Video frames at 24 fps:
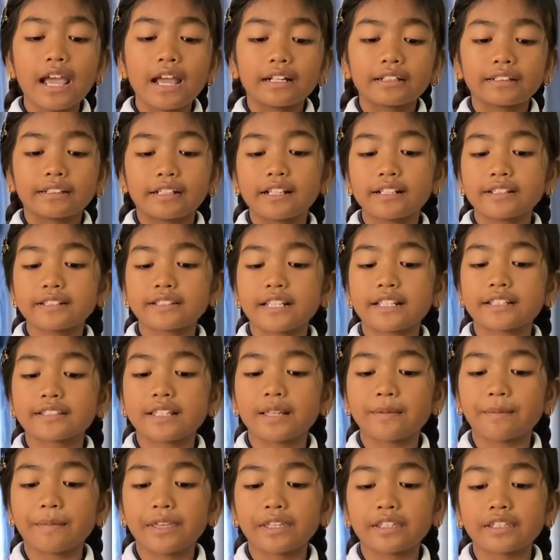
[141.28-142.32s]
This is
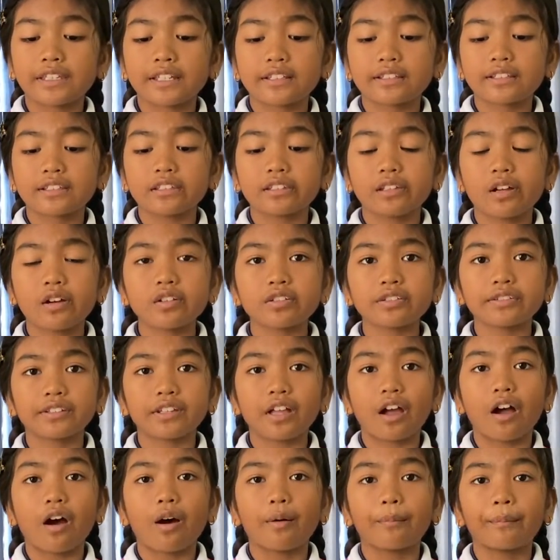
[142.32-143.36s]
the biggest
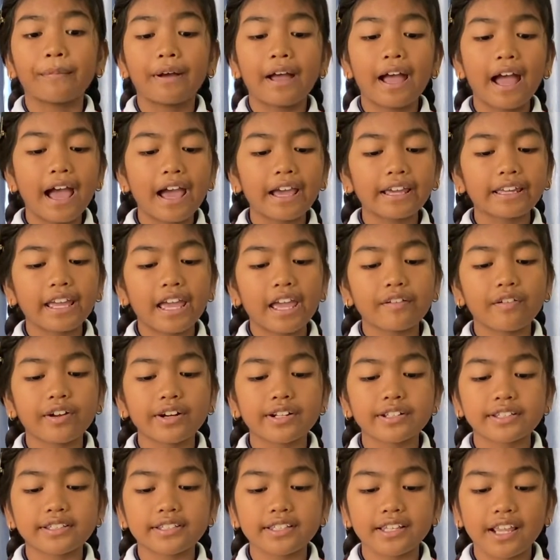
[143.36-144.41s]
snowstorm I
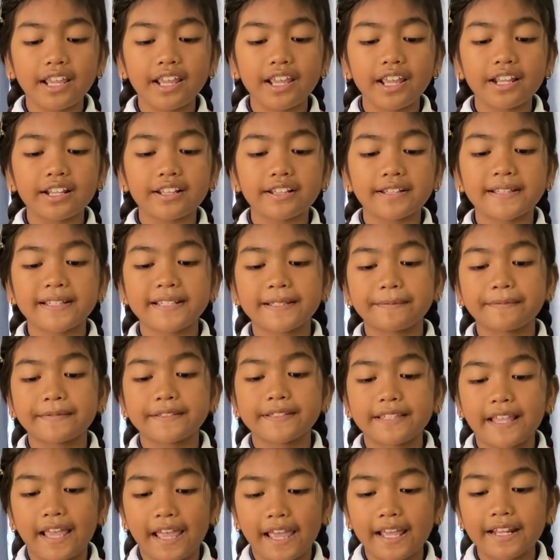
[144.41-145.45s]
ever seen,
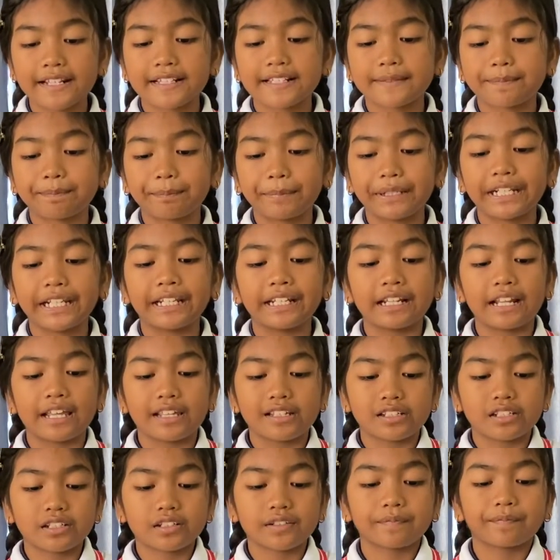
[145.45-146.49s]
said Speedy
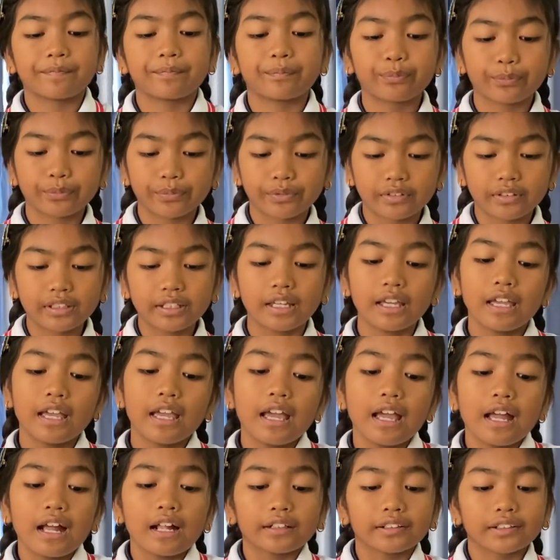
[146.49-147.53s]
Ledge.
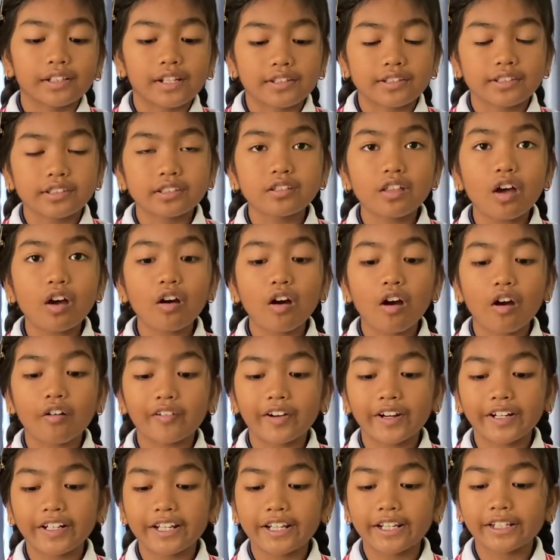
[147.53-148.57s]
The snow
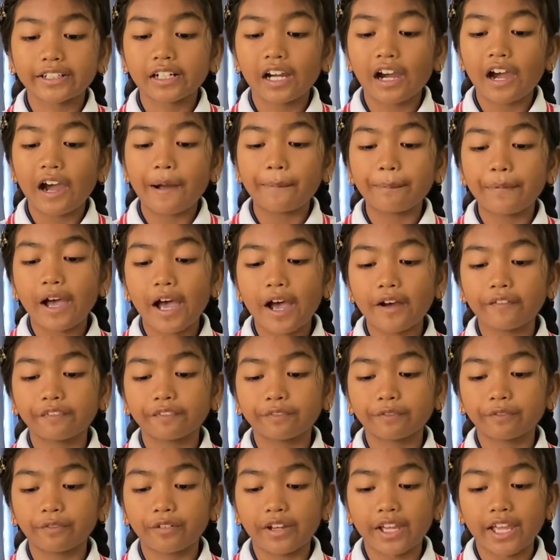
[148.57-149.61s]
already come
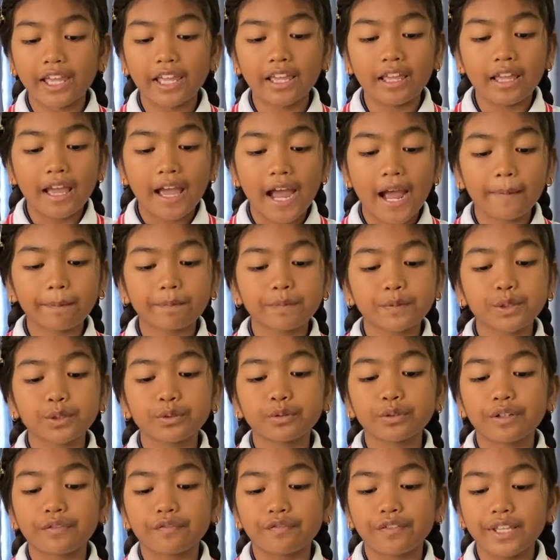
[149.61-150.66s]
halfway up
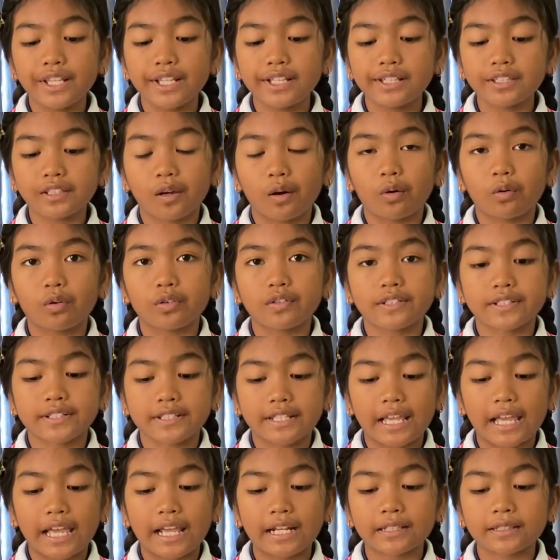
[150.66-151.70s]
to the window,
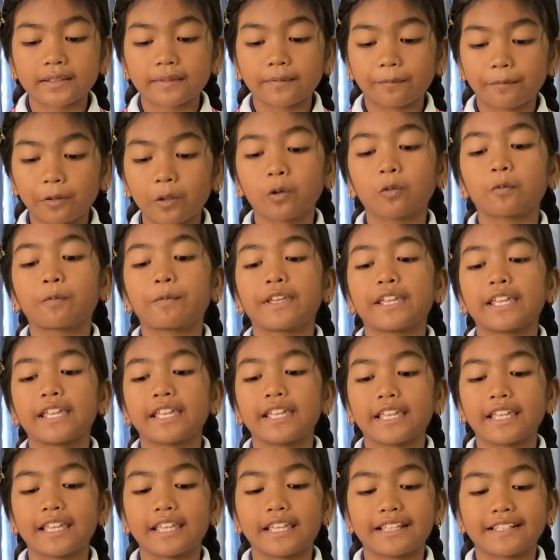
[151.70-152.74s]
said
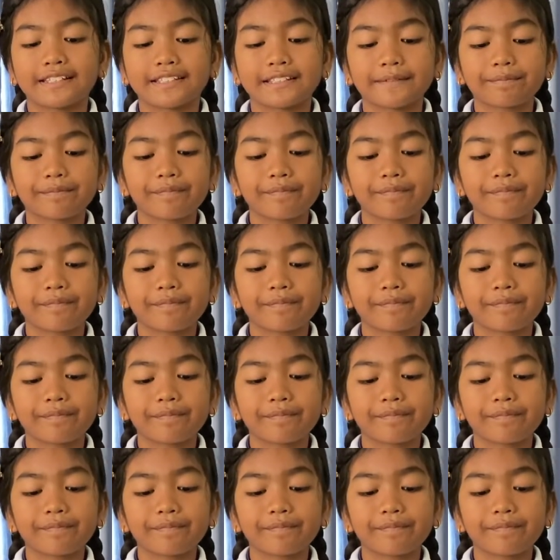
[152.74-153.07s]
Fluffy Ears.